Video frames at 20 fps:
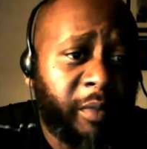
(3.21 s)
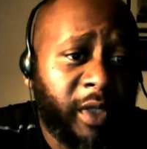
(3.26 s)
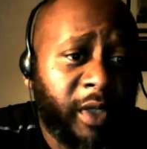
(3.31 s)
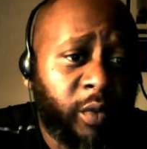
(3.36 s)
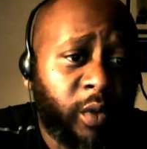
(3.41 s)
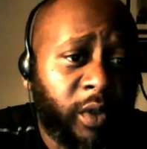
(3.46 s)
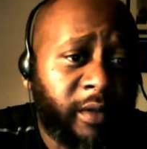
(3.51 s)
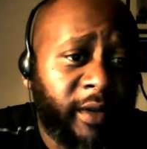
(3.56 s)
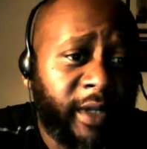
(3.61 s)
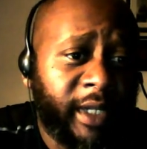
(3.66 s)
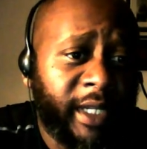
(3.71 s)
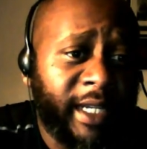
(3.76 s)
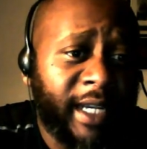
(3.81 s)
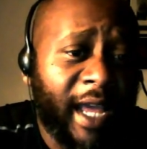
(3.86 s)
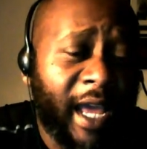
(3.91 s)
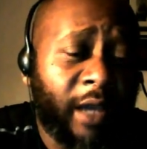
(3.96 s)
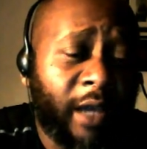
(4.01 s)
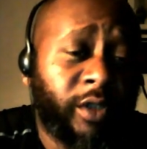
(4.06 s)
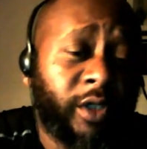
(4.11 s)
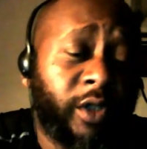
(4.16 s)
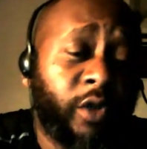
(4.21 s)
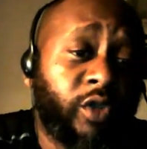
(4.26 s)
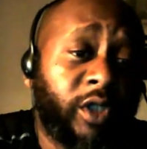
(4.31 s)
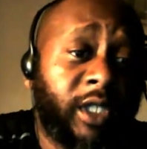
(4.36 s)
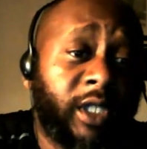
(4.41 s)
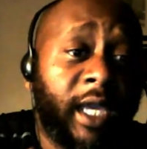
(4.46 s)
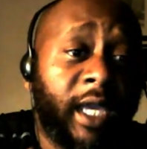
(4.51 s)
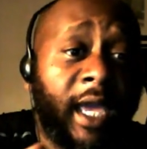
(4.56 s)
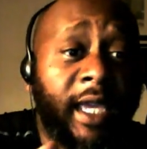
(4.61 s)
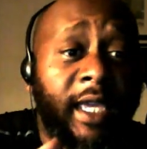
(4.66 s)
Big Swarzarelli in the house. Yo,
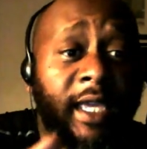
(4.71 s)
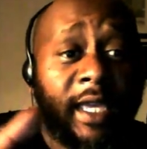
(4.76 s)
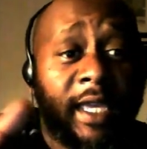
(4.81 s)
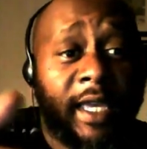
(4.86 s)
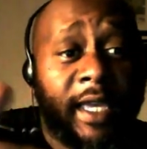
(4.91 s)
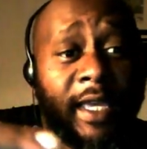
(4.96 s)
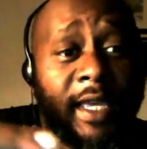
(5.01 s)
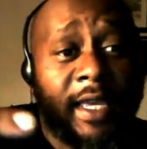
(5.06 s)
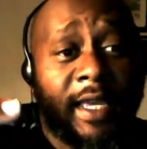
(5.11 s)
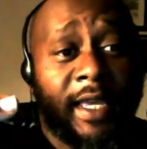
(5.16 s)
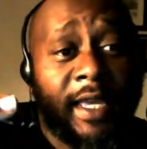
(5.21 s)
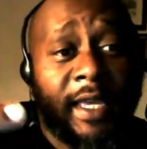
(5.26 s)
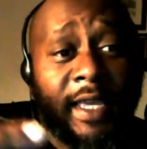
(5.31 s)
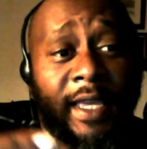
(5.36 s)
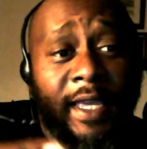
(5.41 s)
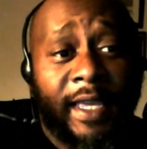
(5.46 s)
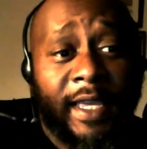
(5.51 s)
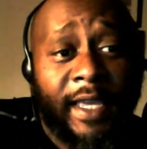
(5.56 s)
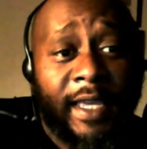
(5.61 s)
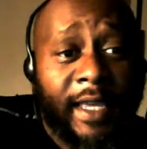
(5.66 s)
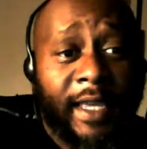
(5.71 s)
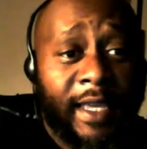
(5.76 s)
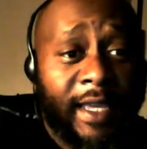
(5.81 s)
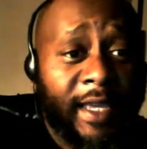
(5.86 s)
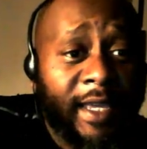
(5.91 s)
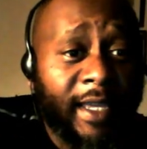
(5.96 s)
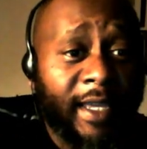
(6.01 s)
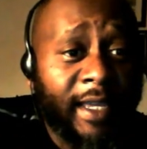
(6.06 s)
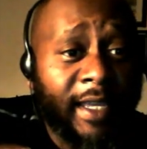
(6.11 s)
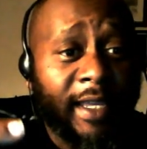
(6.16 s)
check
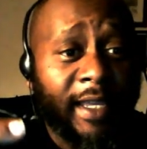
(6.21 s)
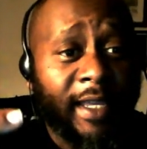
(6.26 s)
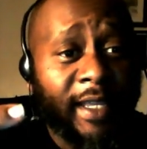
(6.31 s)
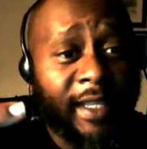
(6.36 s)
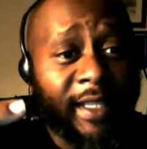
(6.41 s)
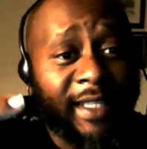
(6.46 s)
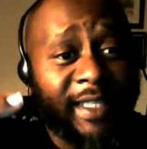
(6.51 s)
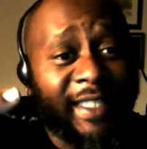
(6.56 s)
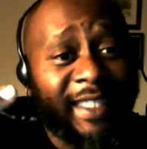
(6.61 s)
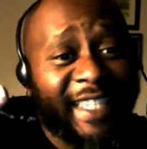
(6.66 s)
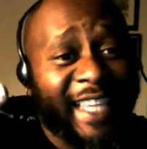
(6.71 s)
it.